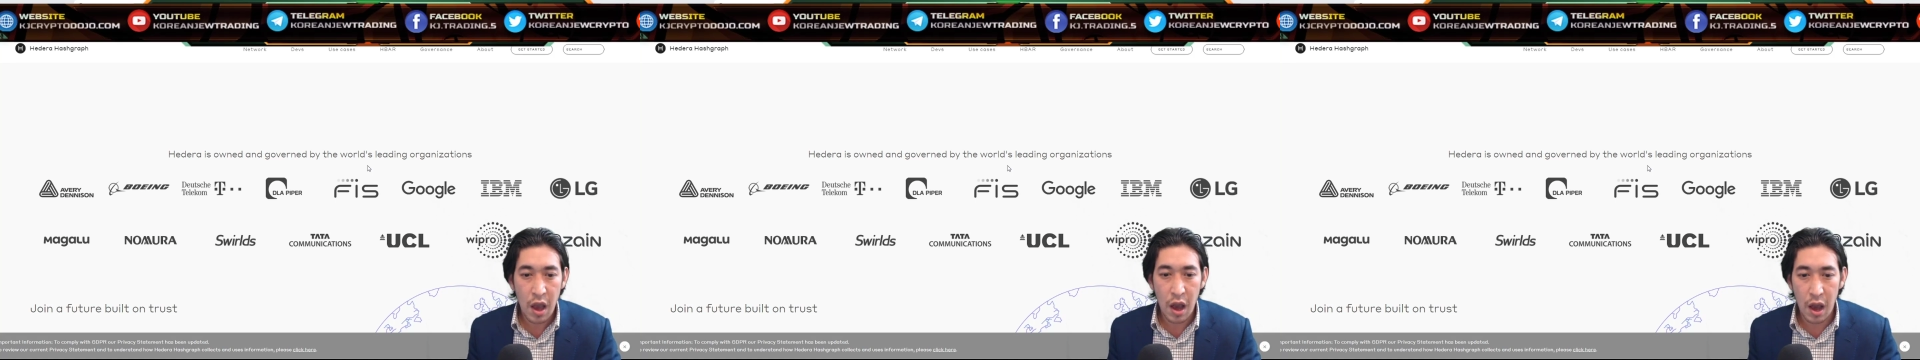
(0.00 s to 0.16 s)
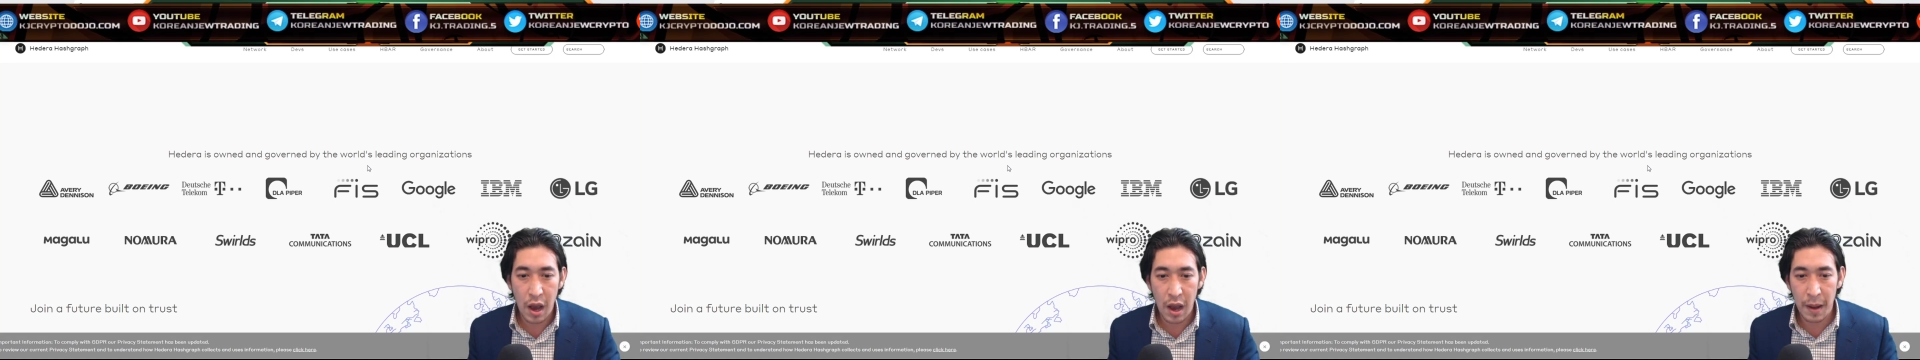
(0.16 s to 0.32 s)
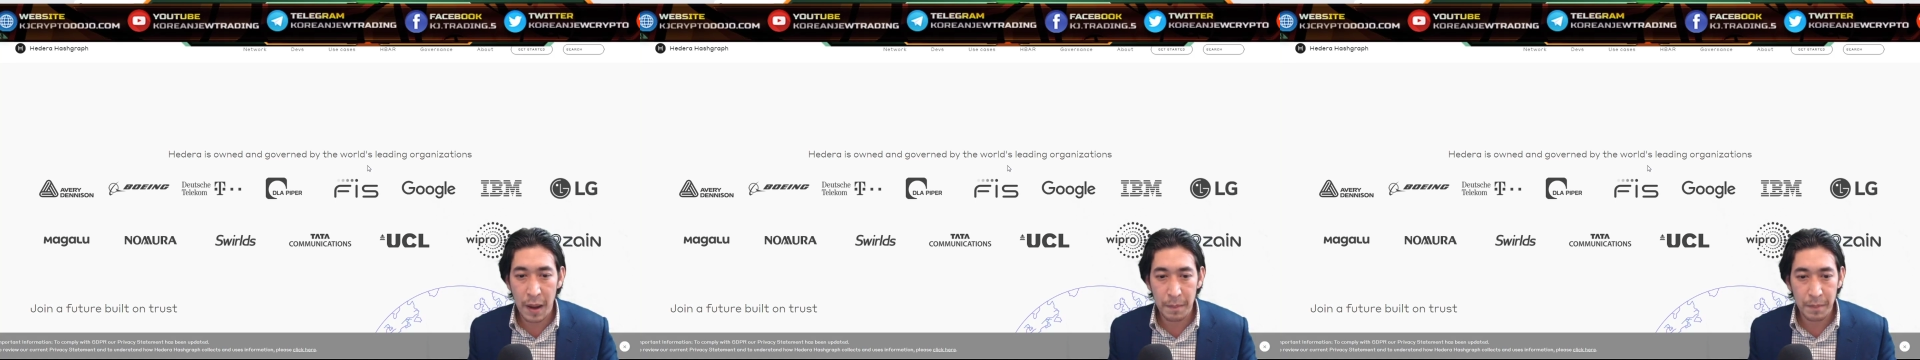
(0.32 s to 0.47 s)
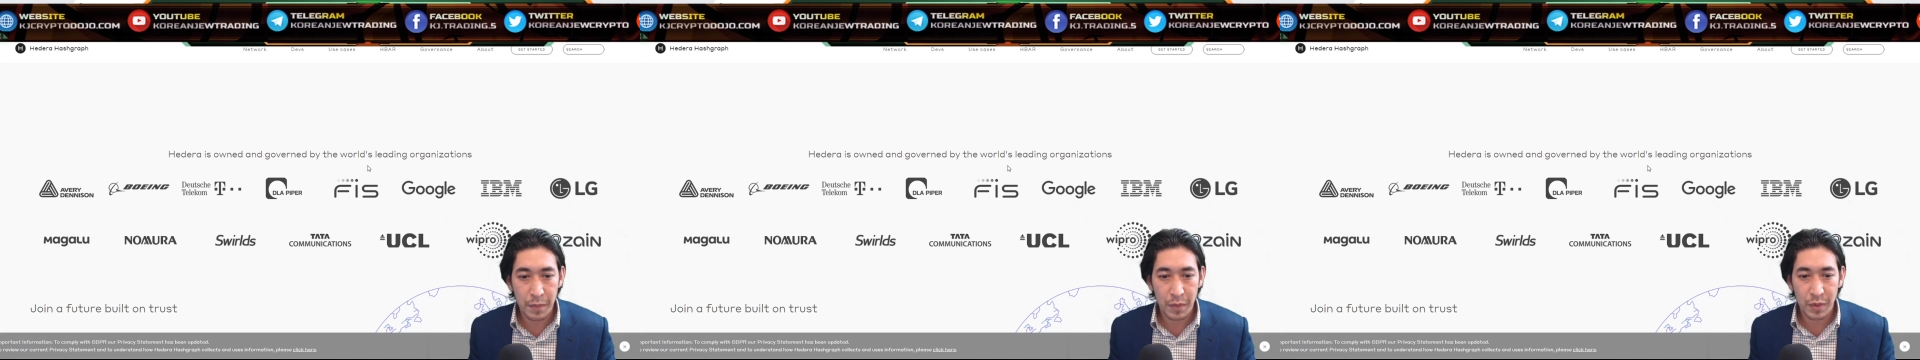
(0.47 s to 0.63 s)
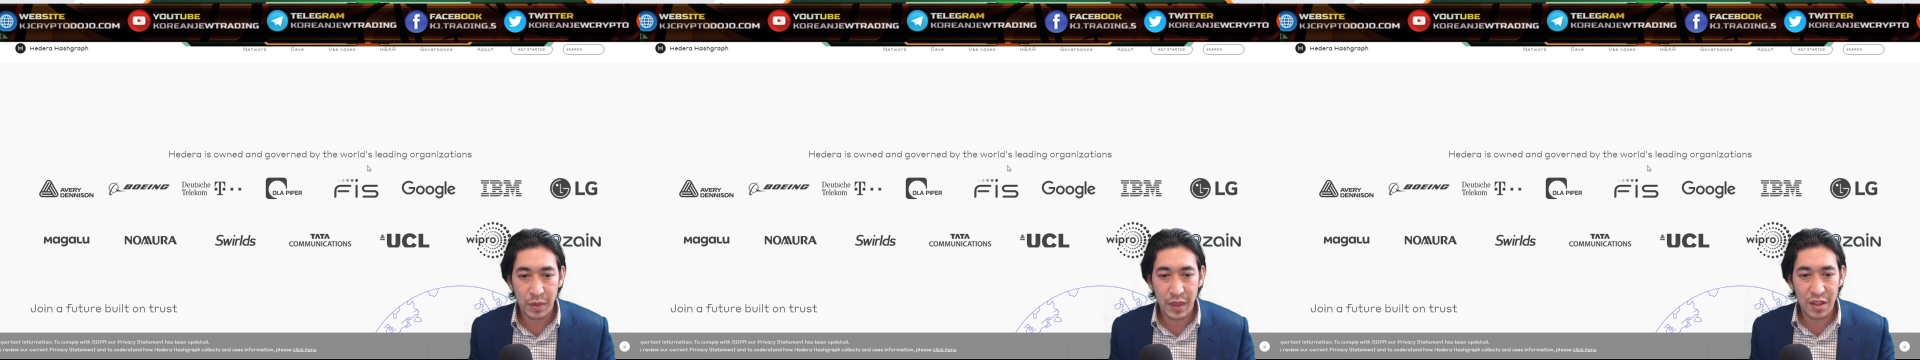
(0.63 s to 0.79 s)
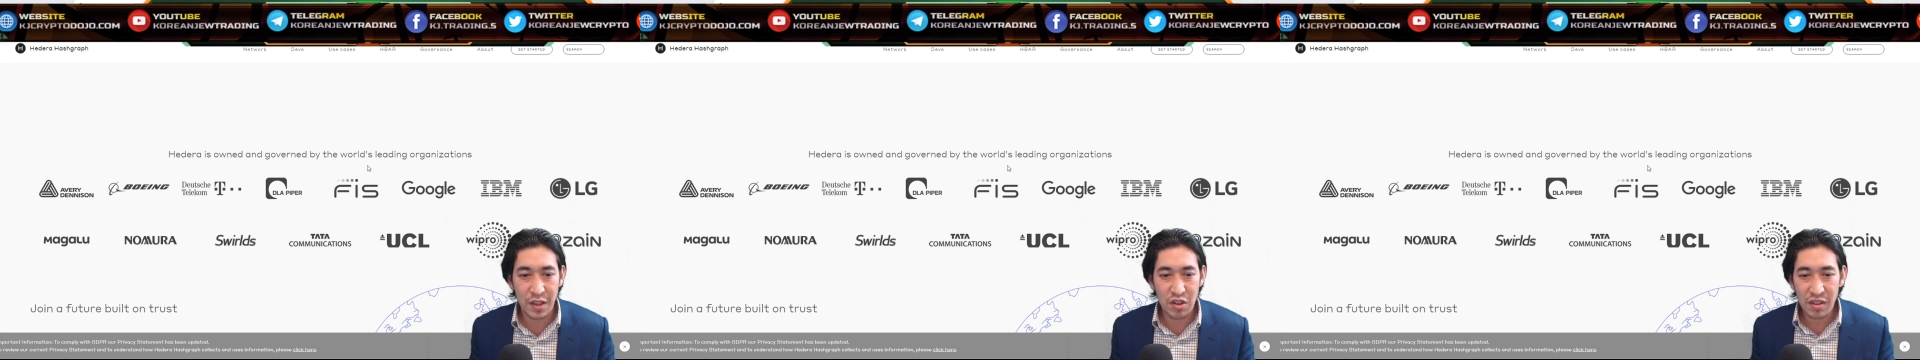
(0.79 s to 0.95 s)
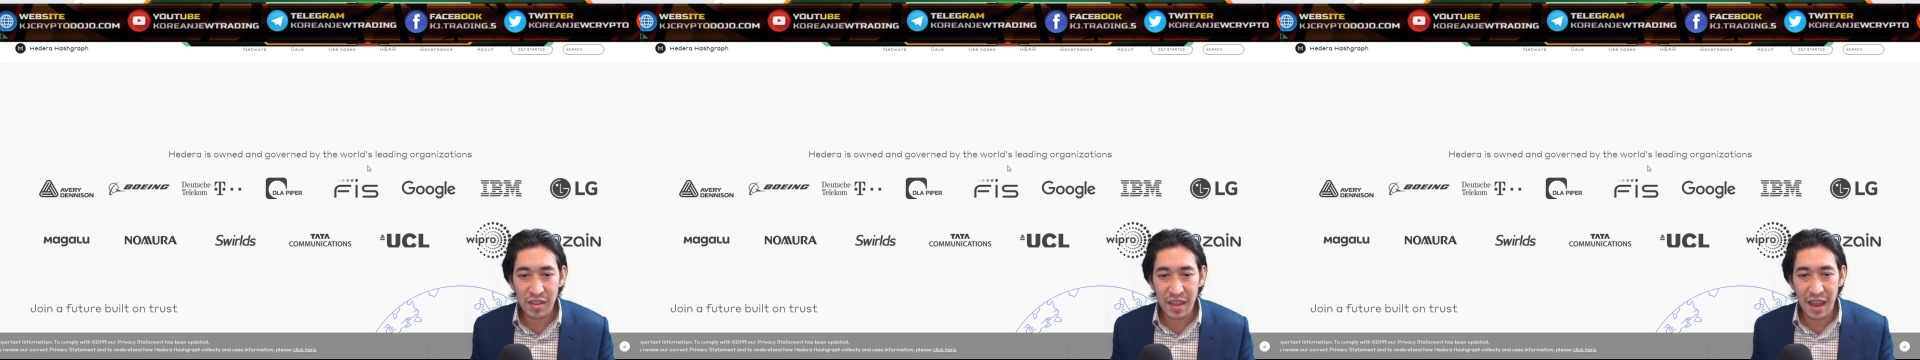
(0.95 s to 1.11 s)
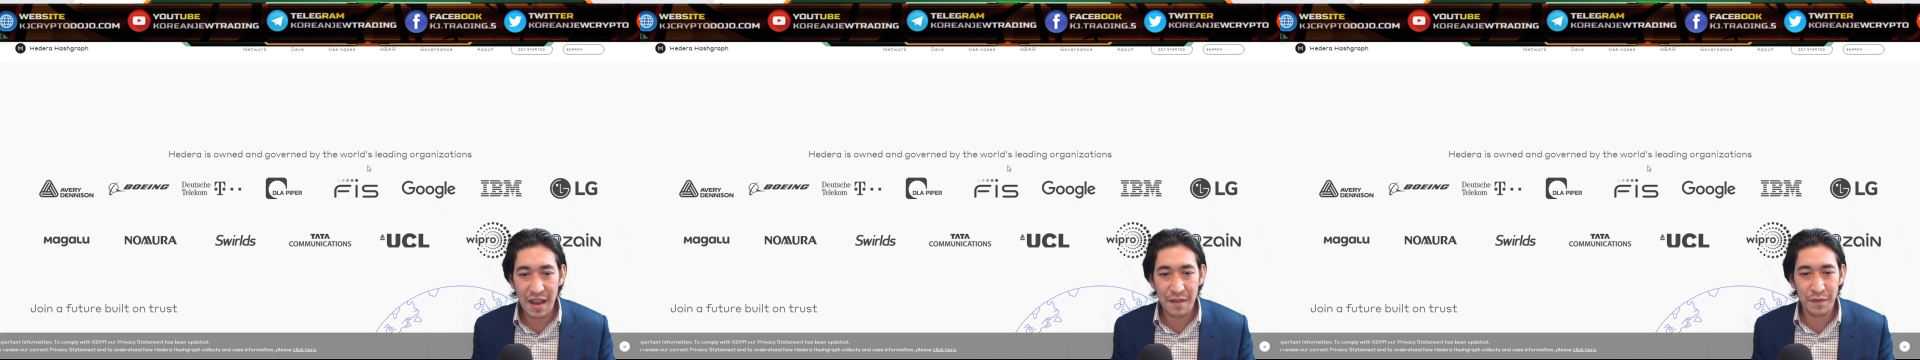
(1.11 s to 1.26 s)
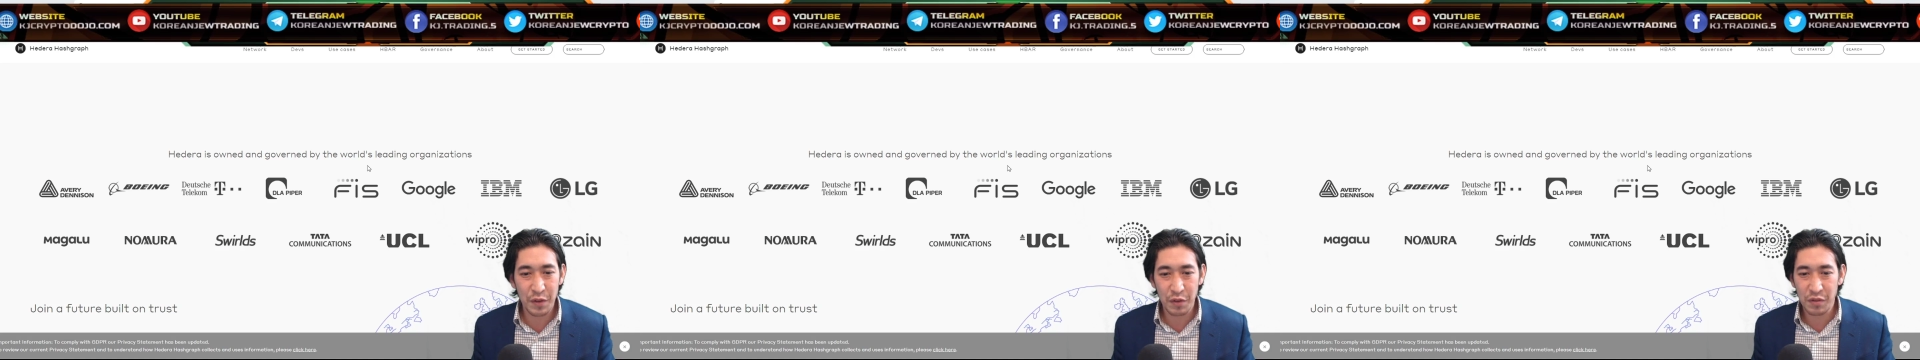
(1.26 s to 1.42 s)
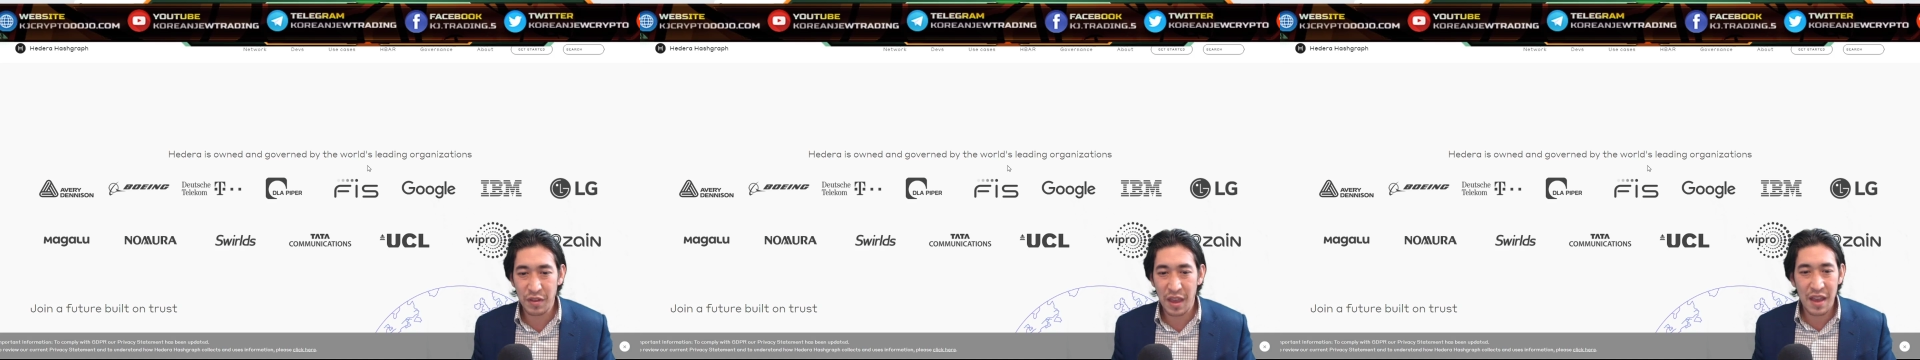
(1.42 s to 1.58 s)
Um, they just have those